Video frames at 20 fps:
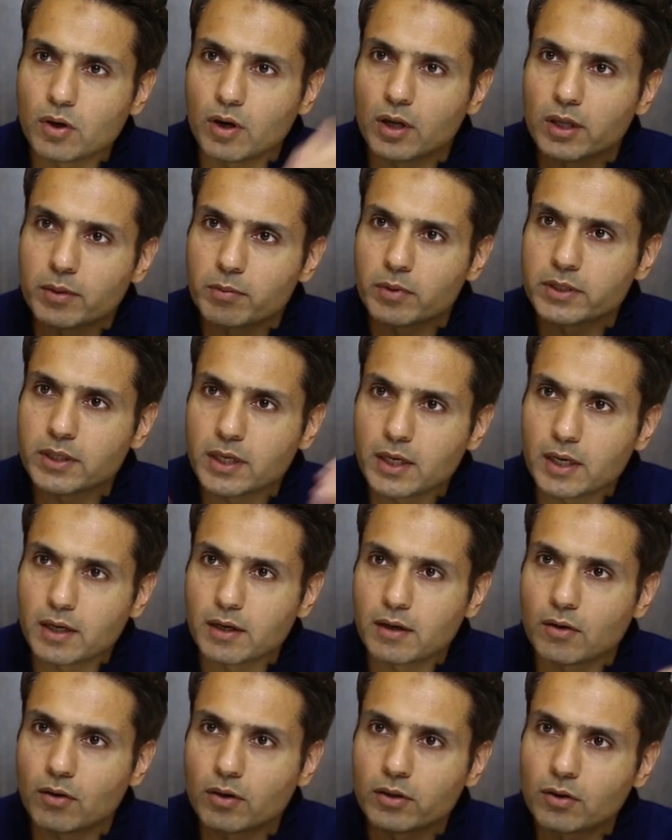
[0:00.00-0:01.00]
all the
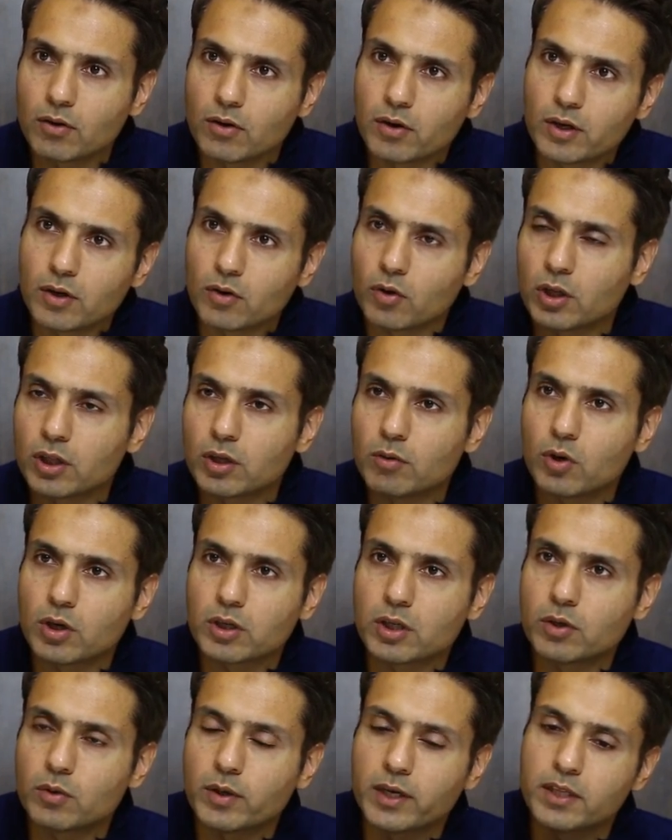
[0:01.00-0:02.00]
masala, all the oil, all the
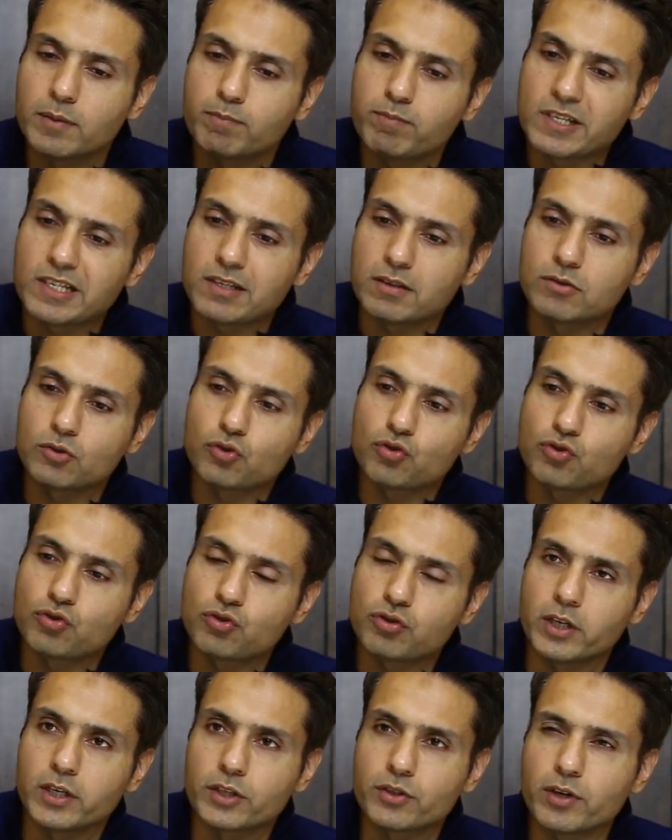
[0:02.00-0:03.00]
water together
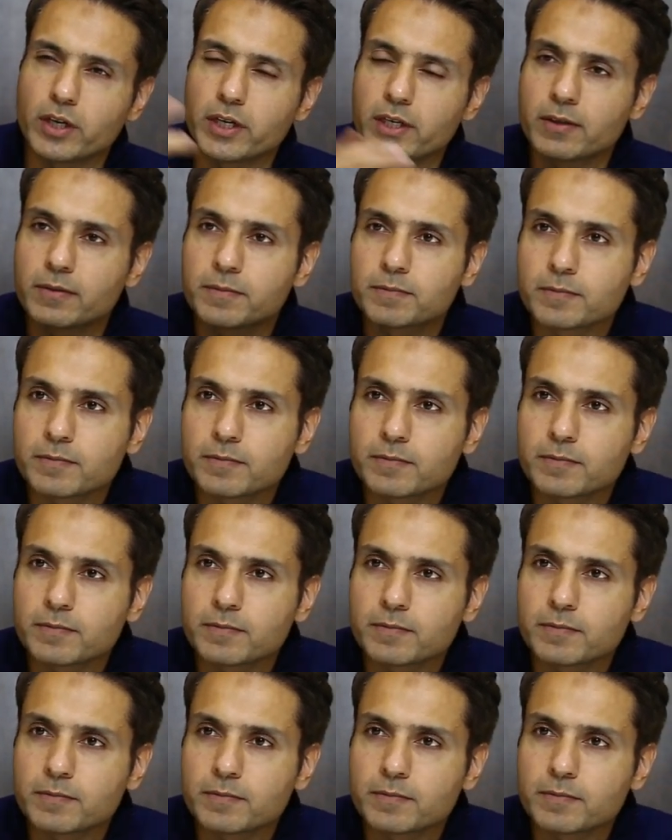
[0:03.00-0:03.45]
and it's ready.